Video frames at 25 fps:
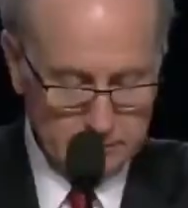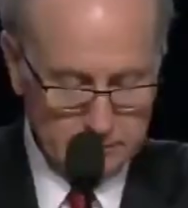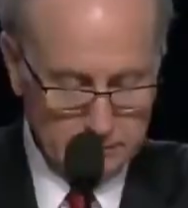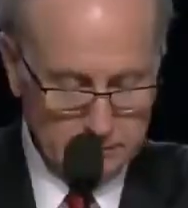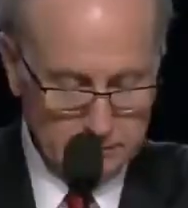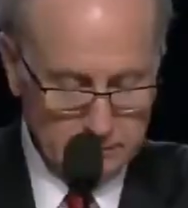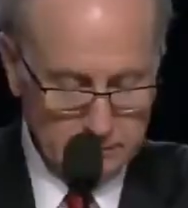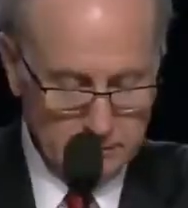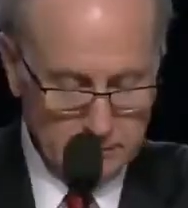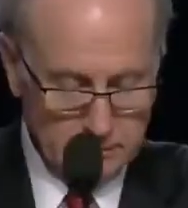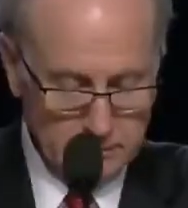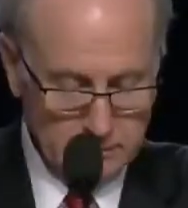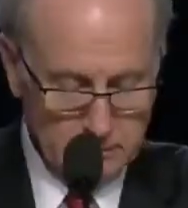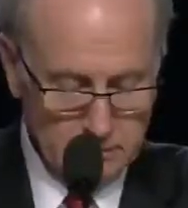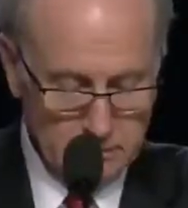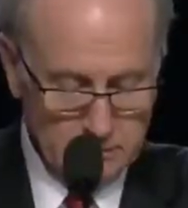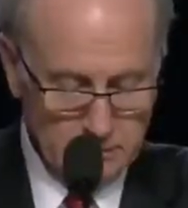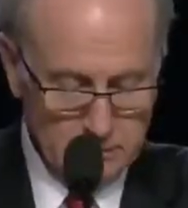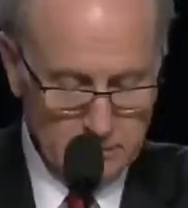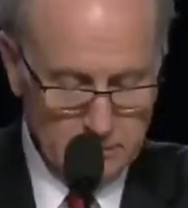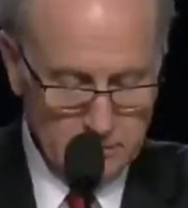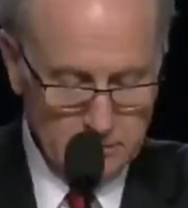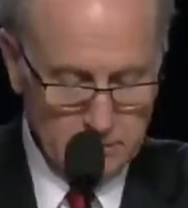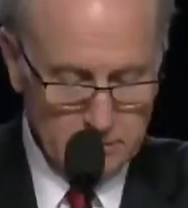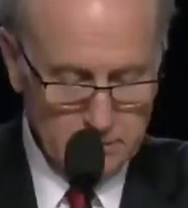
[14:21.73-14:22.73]

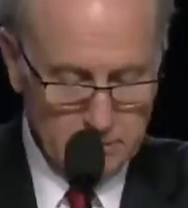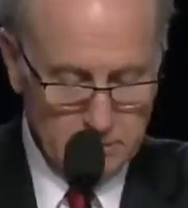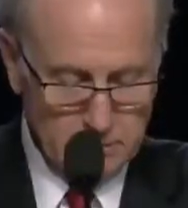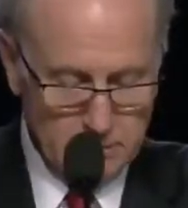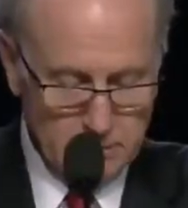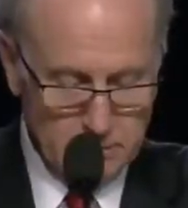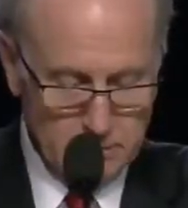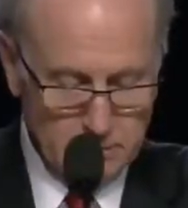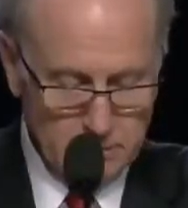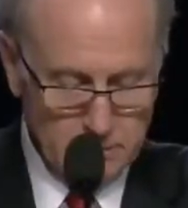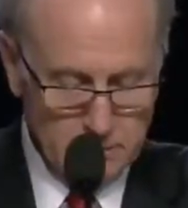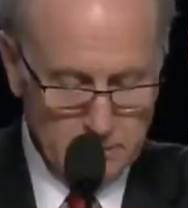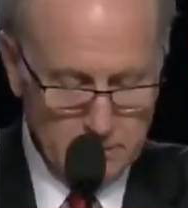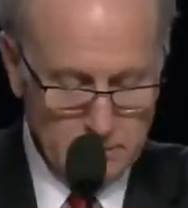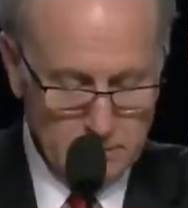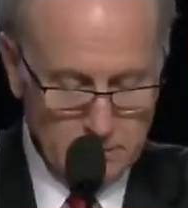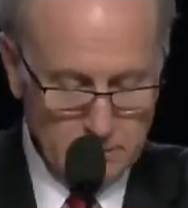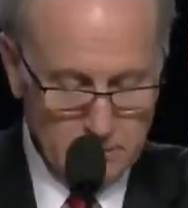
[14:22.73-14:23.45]
Nobody speaks.